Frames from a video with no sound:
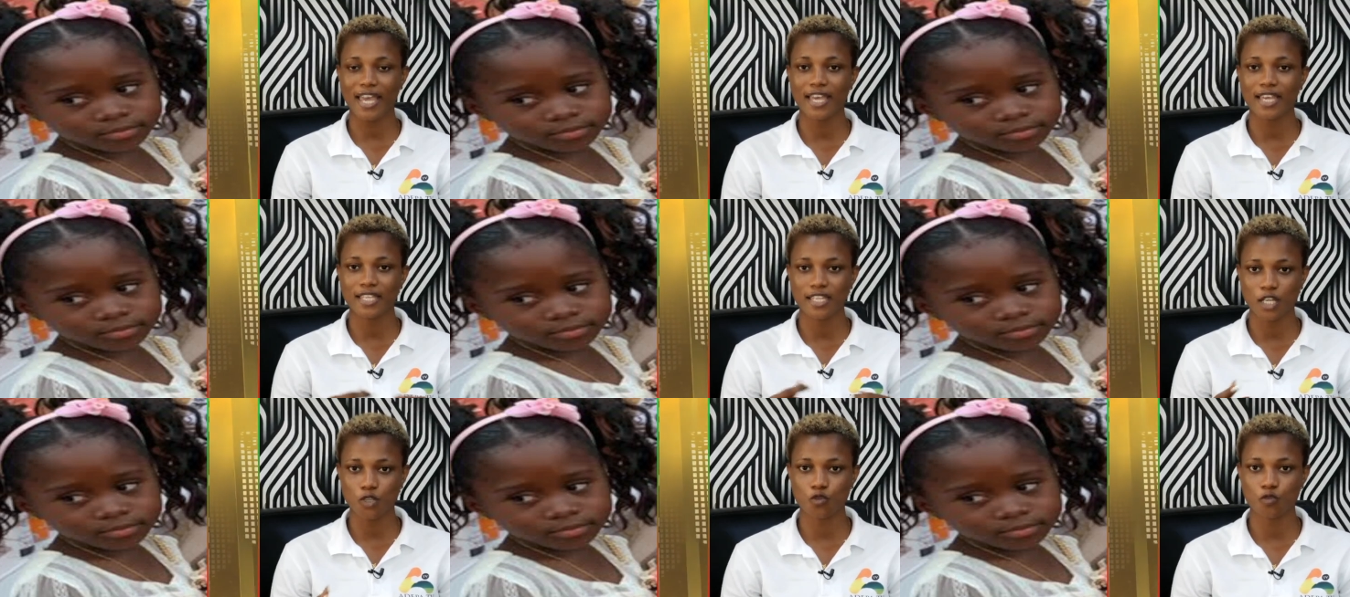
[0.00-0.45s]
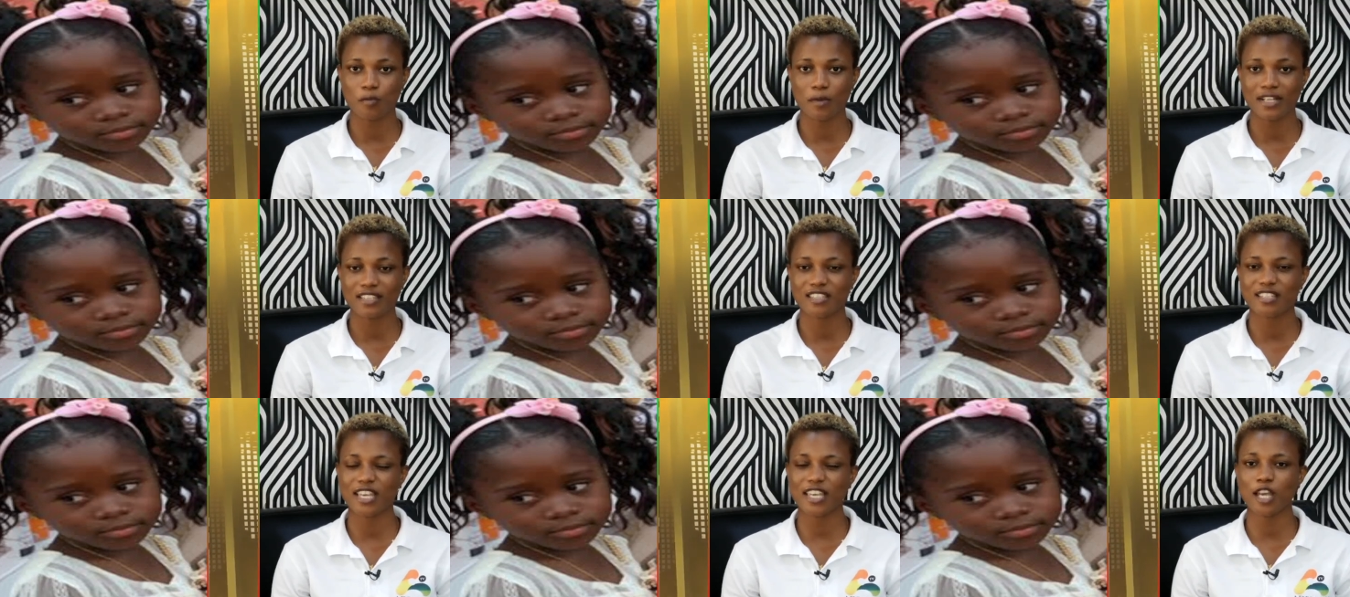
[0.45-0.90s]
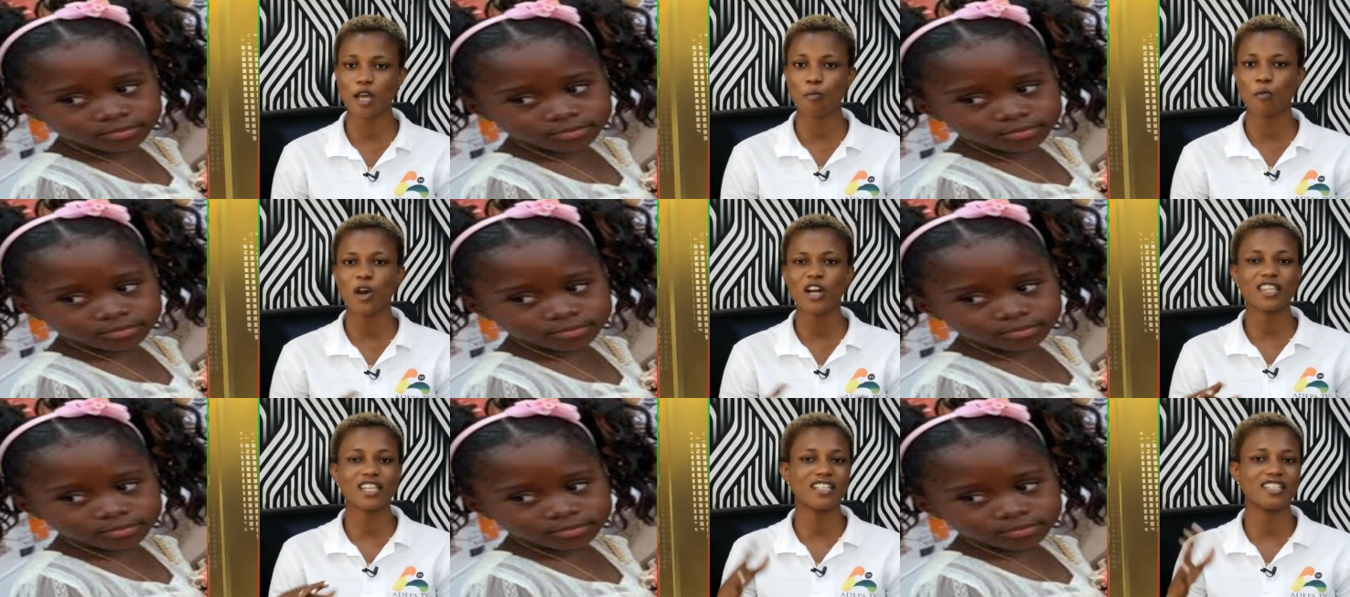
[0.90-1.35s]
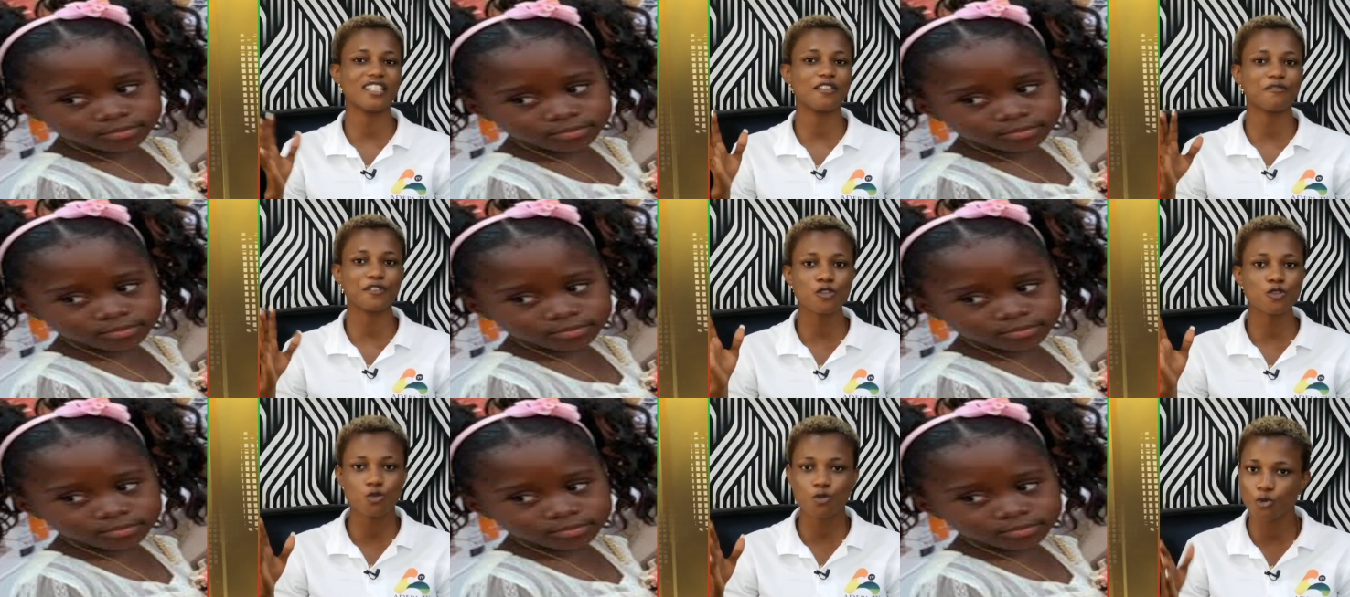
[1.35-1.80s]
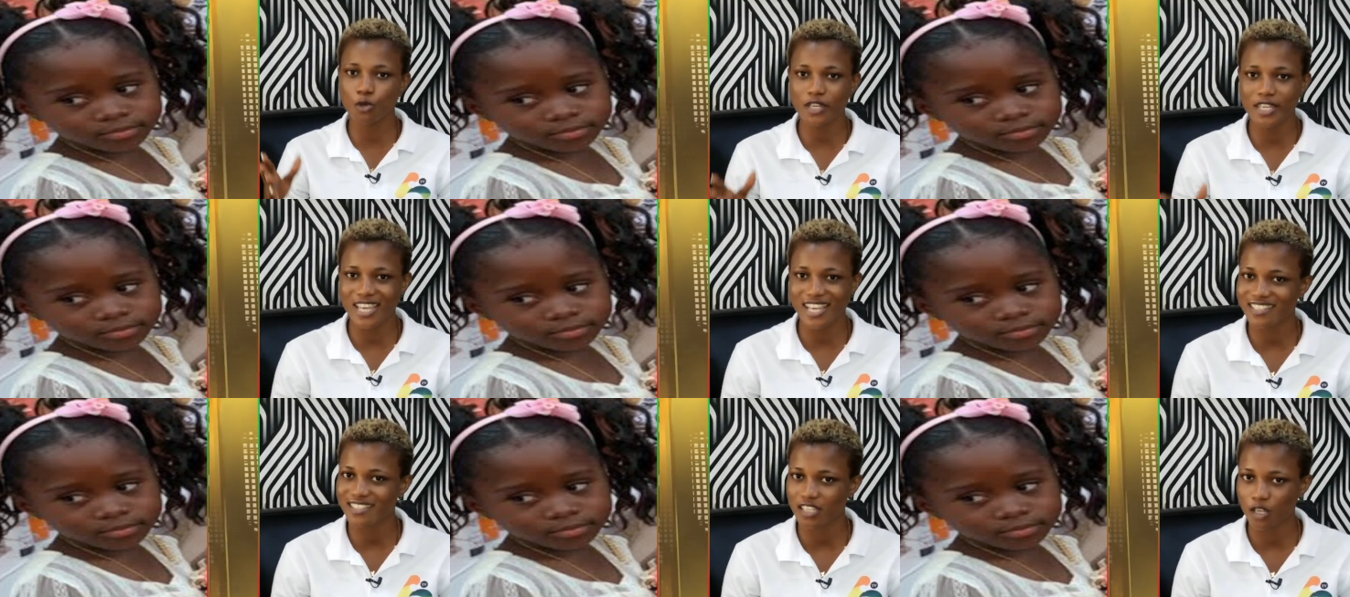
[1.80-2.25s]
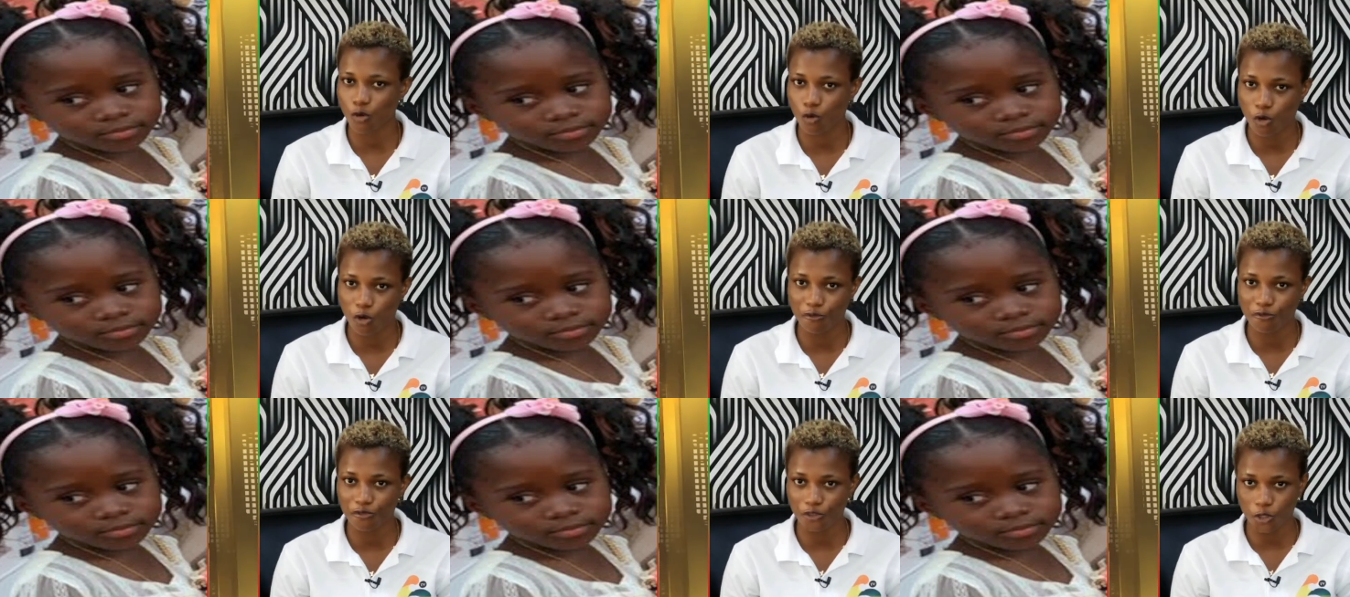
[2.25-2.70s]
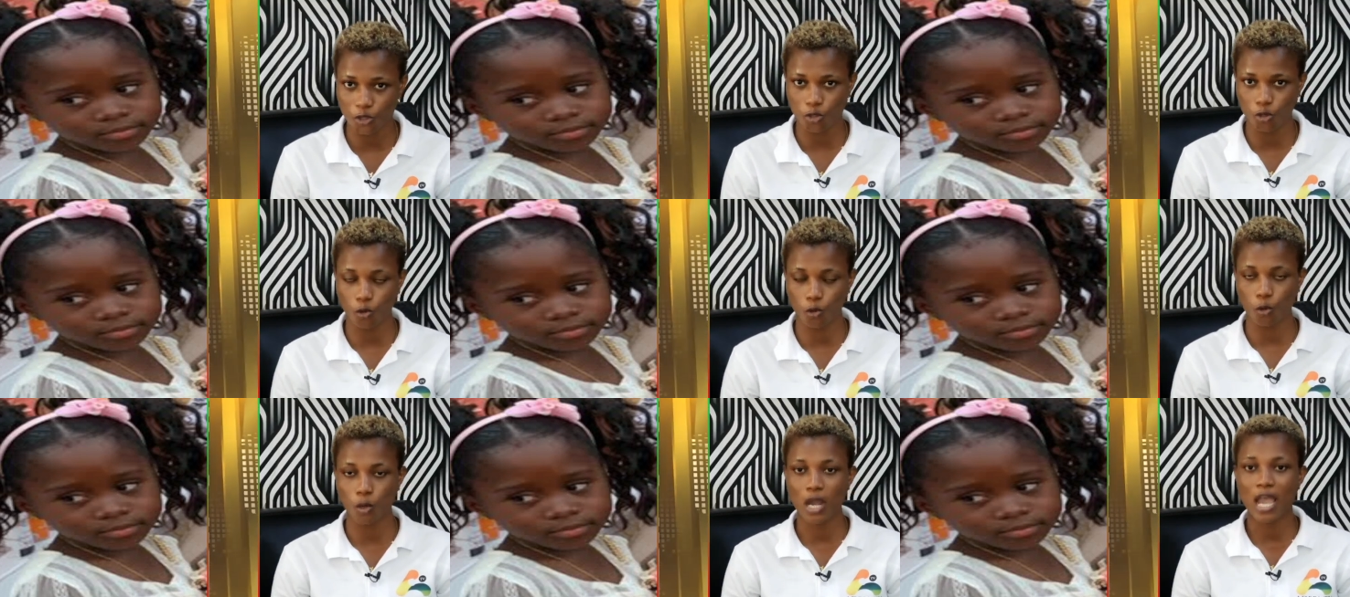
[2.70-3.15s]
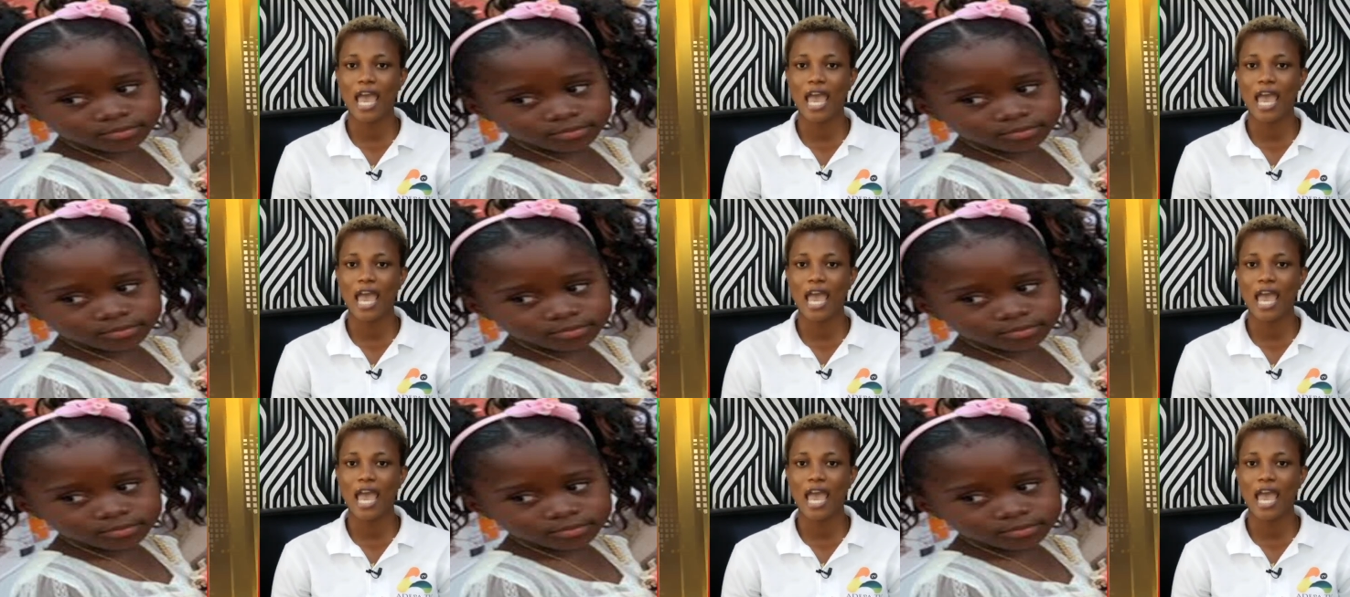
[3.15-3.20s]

Speaker 1: year, Jumantia, more than even two years ago video.